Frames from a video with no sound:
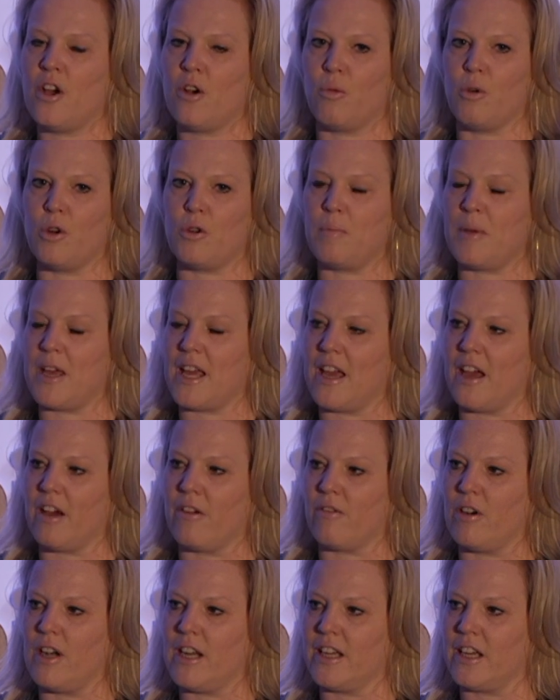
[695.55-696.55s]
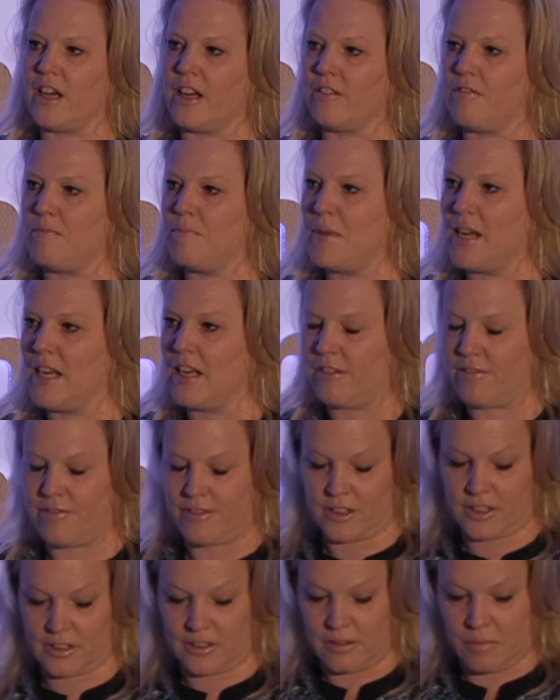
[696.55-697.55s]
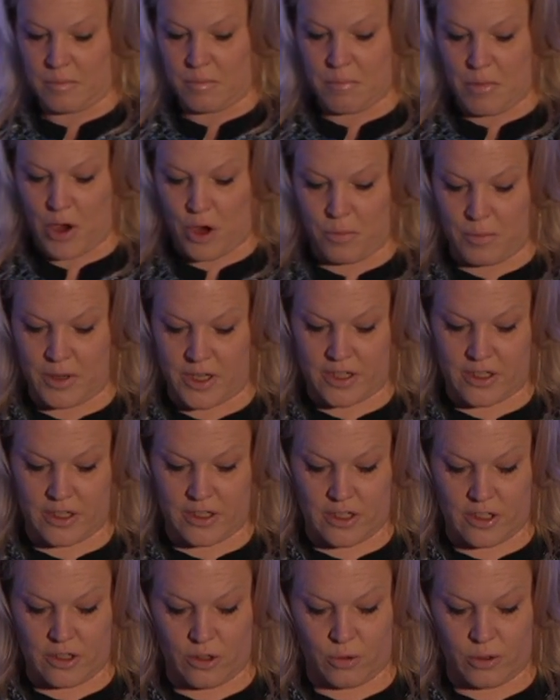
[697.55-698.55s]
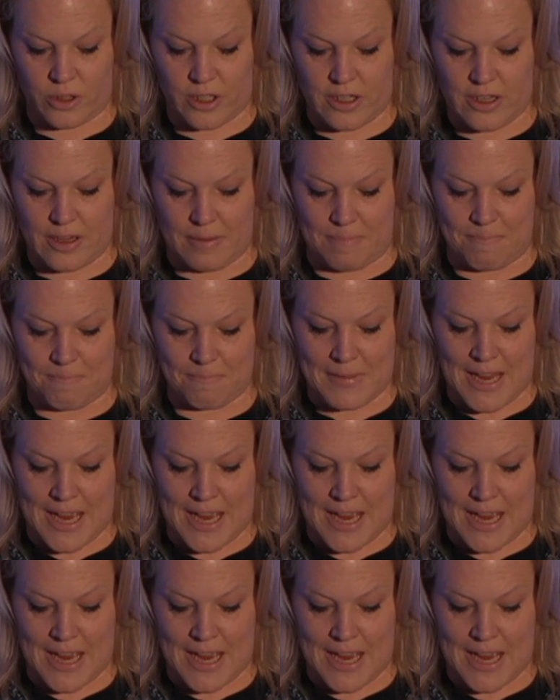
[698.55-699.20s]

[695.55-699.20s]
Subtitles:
would be a really kind of meaningful moment to talk to them.